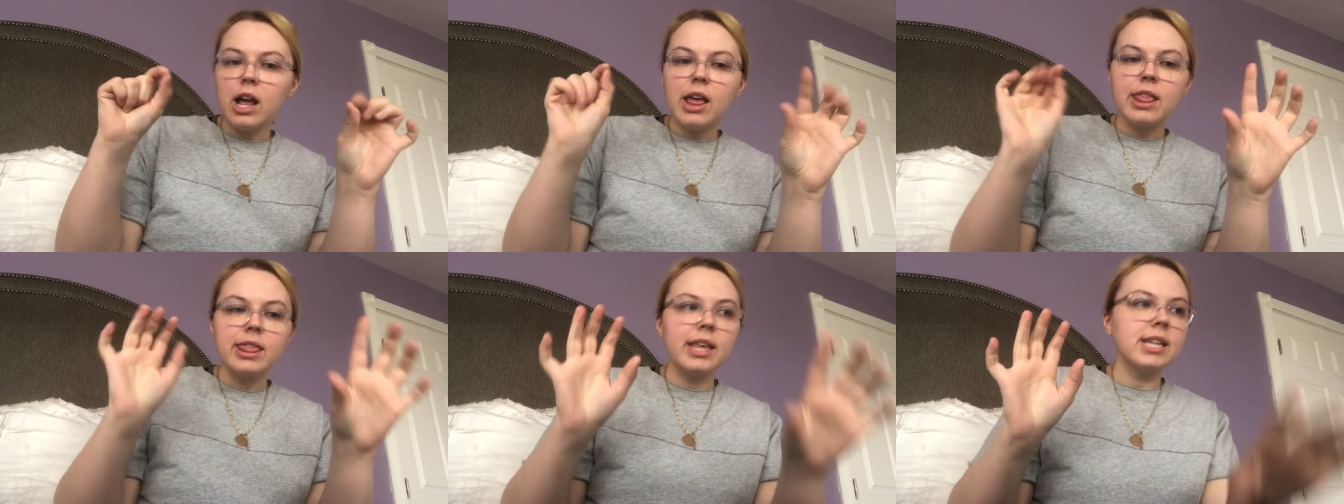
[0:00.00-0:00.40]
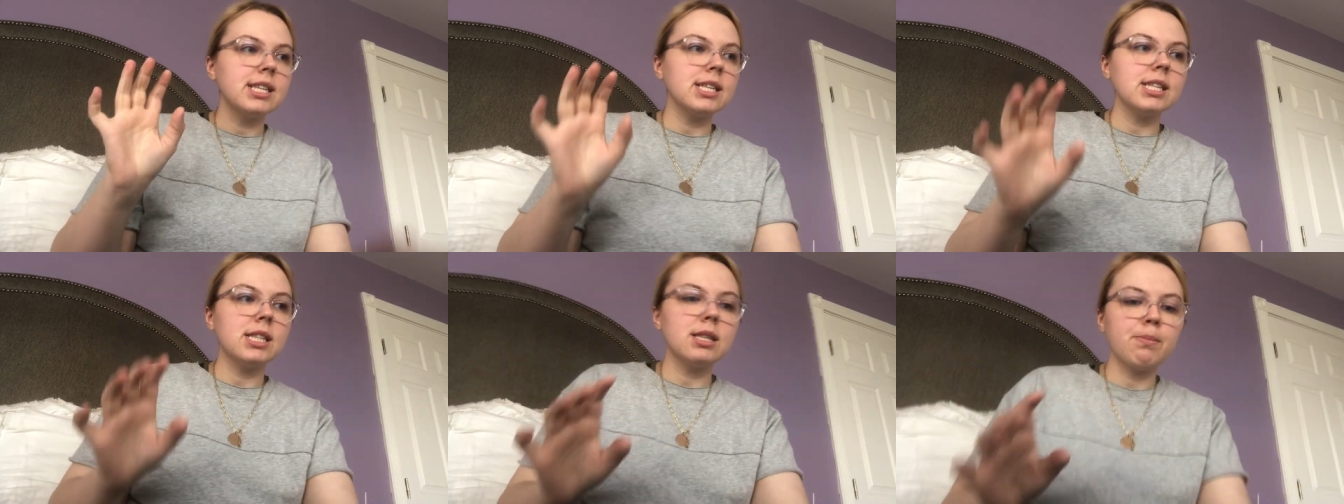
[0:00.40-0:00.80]
This
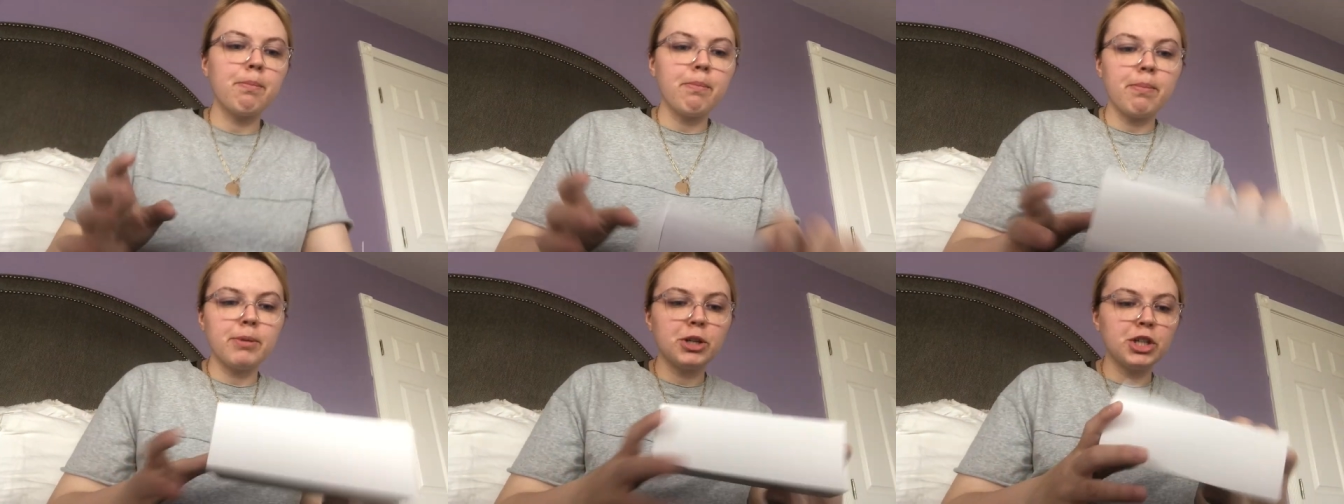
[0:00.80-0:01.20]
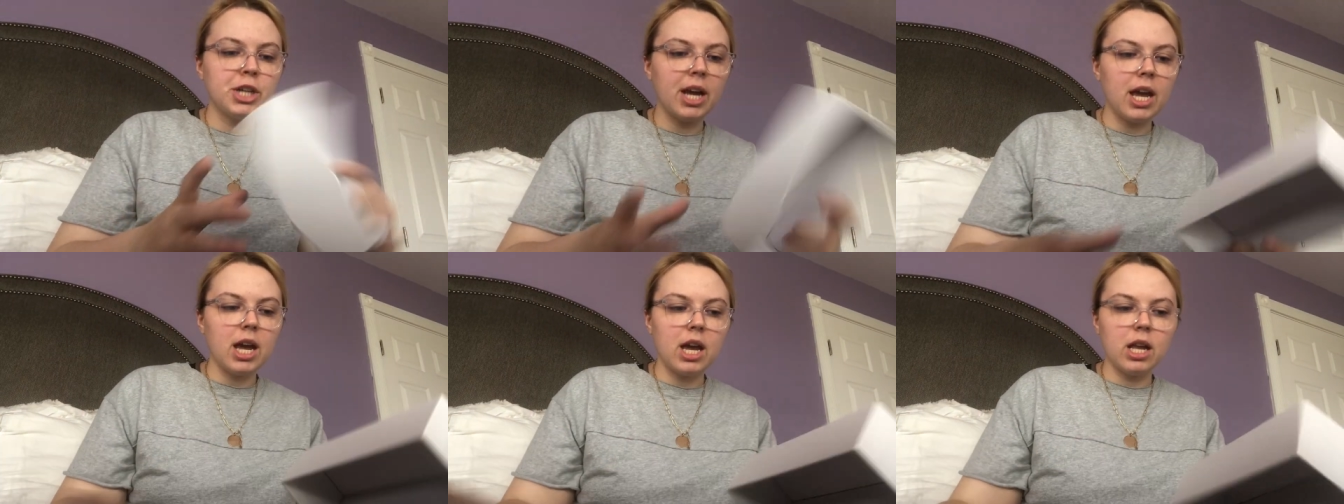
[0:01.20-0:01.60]
is the
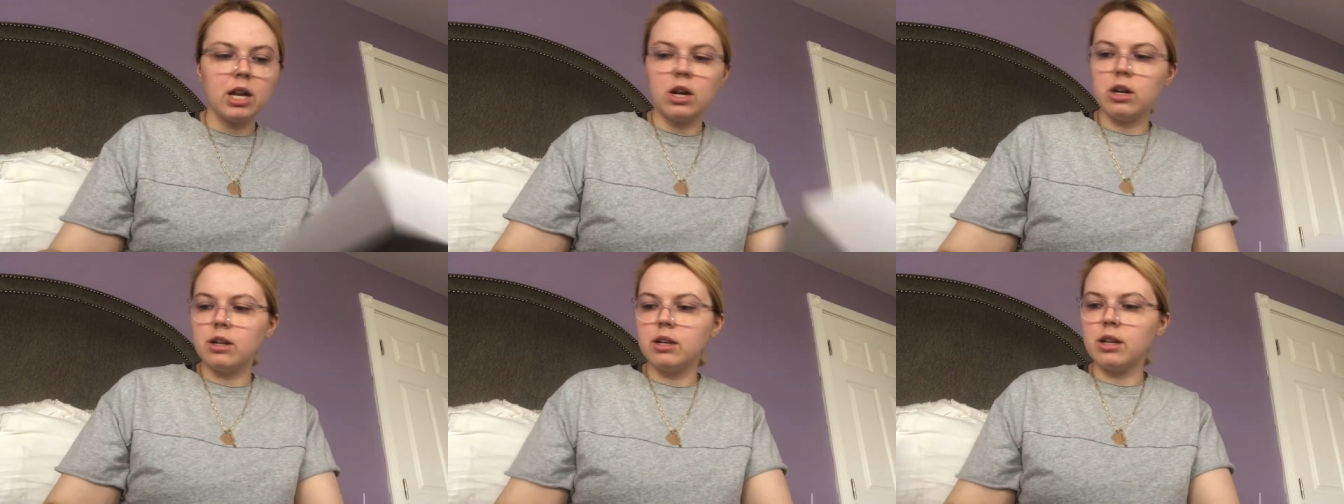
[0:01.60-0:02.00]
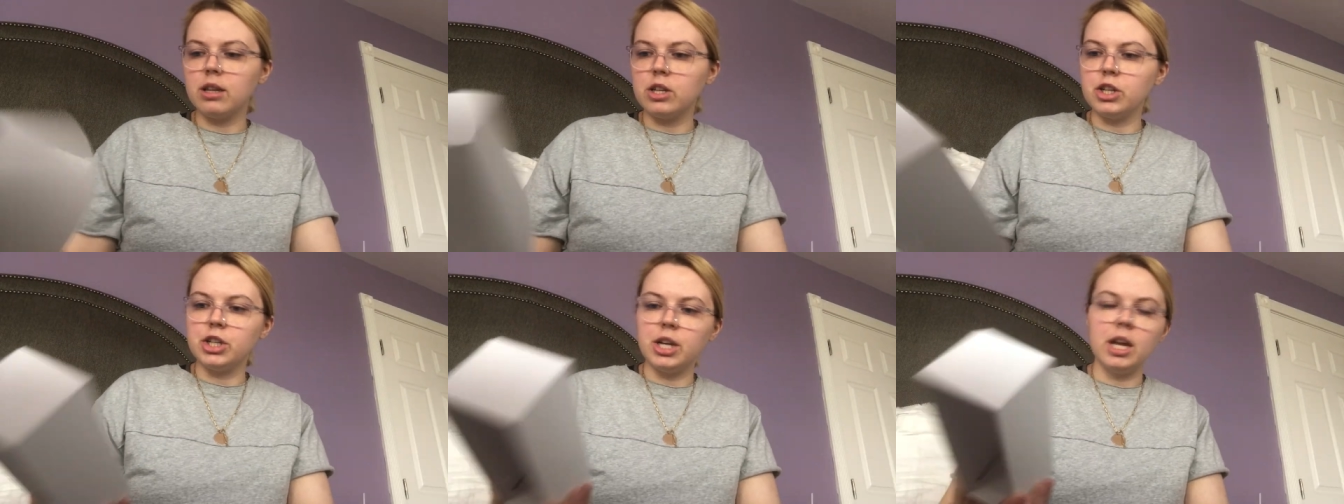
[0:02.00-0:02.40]
shade, or another
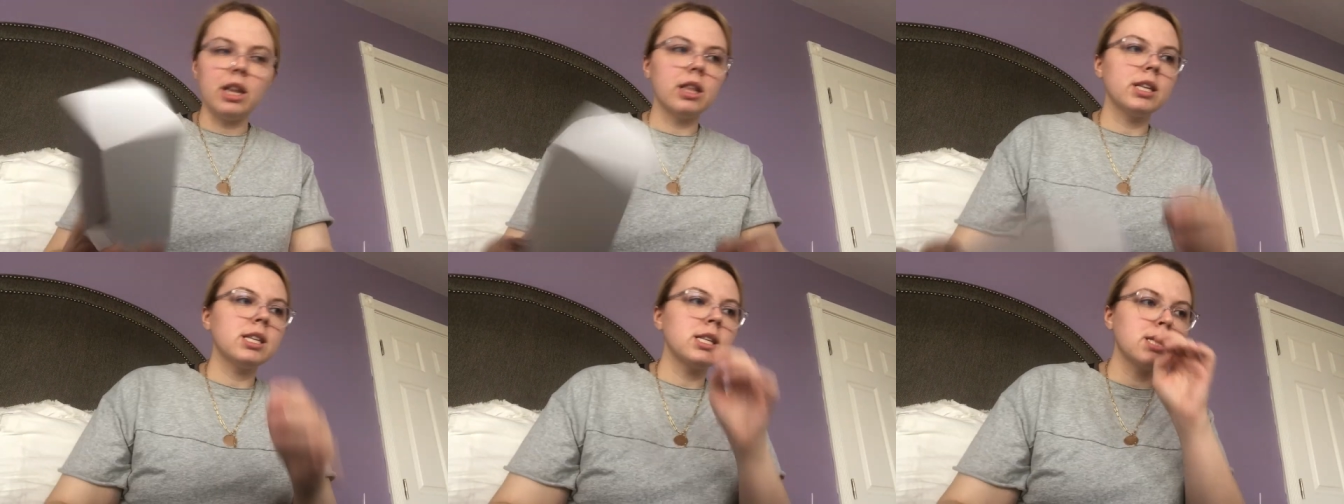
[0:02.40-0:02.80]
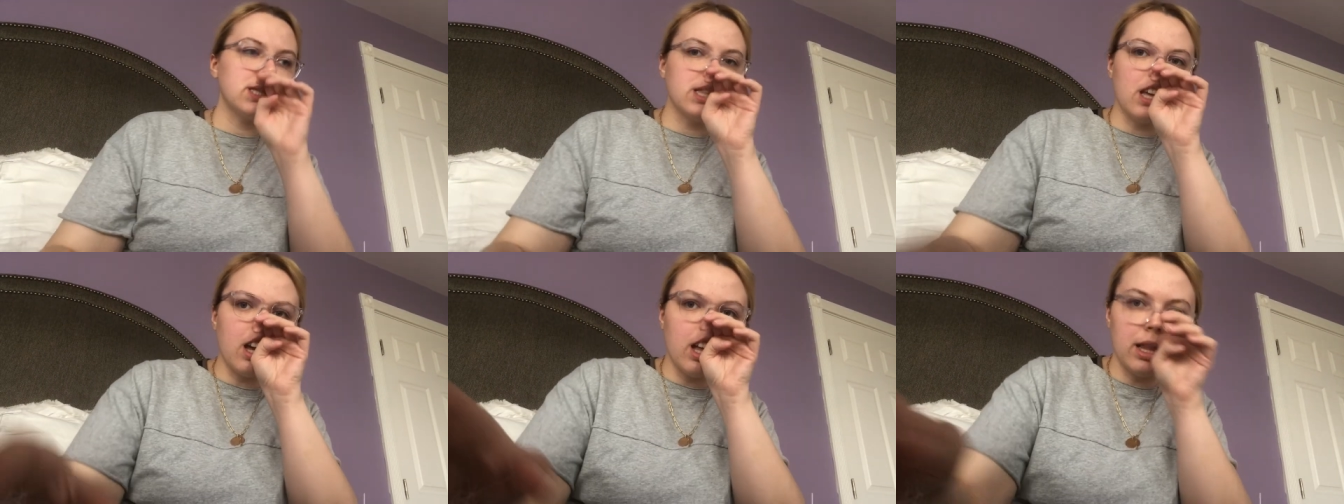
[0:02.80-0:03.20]
shade. This is
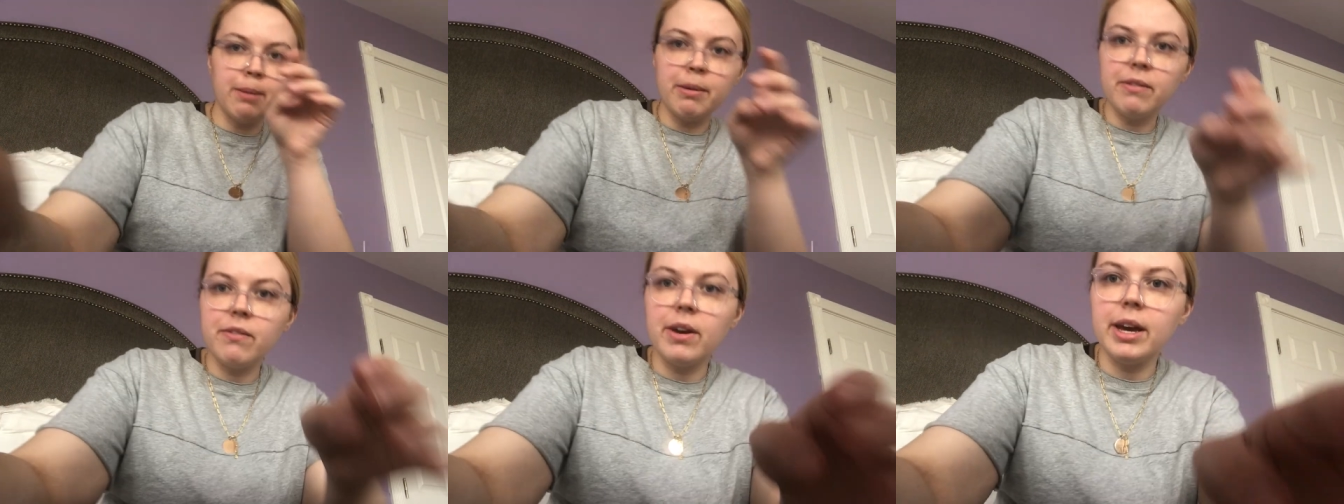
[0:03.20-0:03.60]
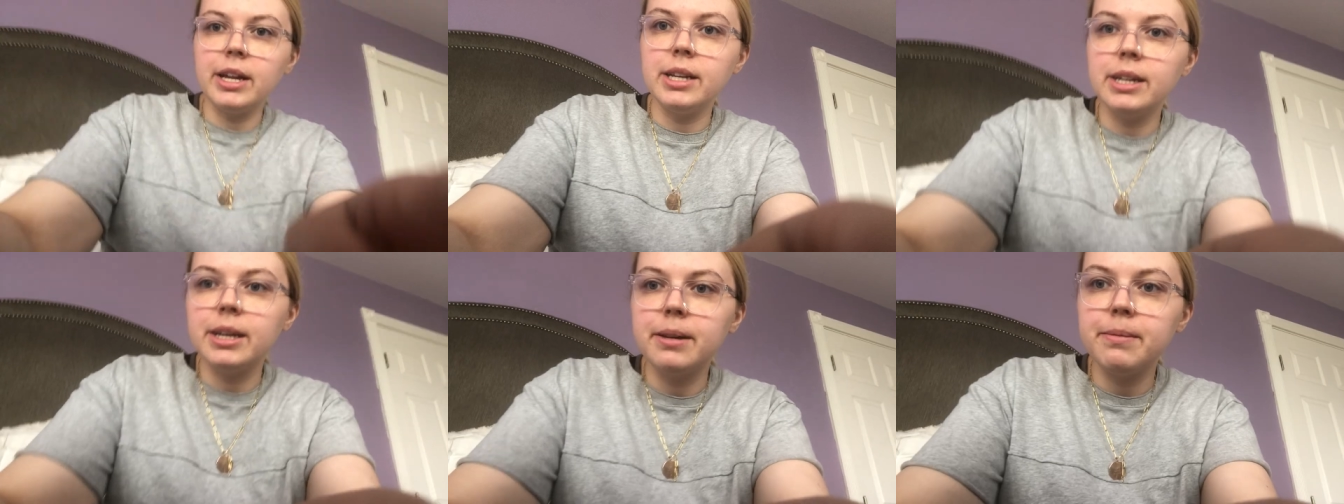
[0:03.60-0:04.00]
the, let me find
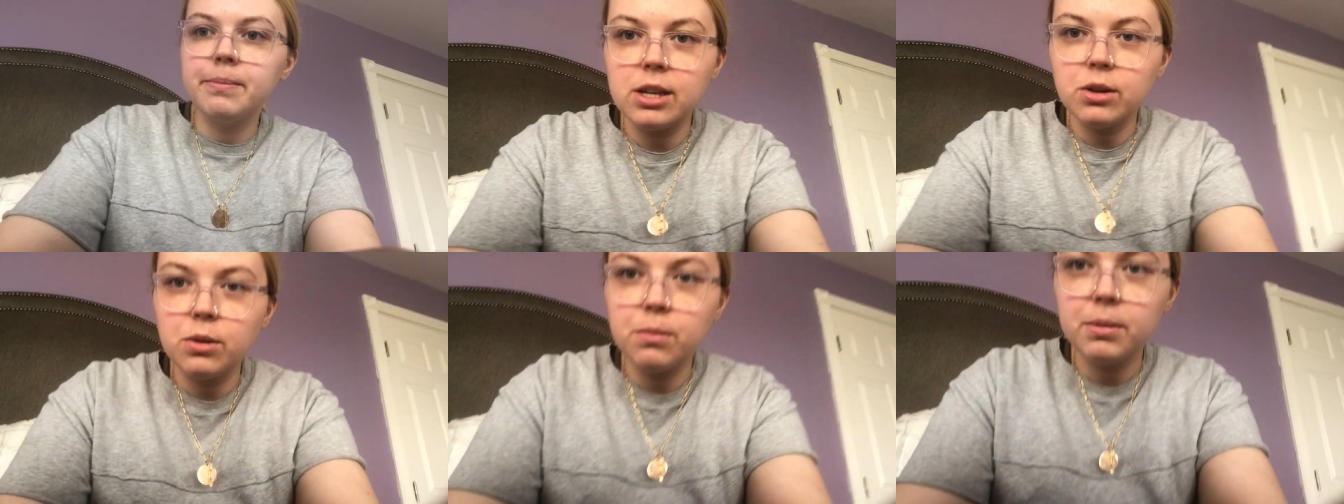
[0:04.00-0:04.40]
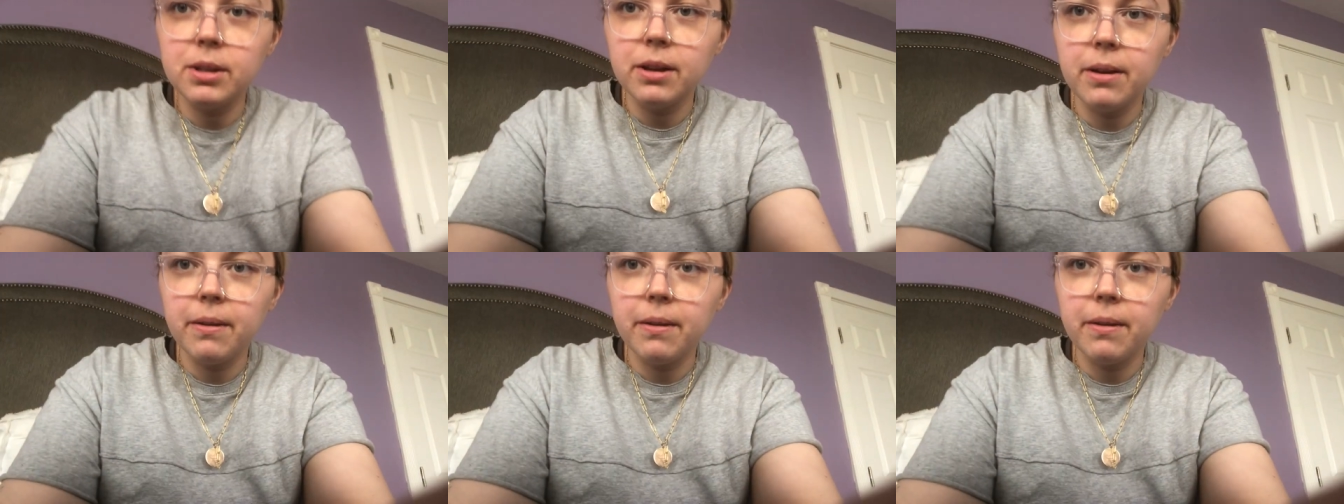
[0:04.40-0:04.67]
it. Oops.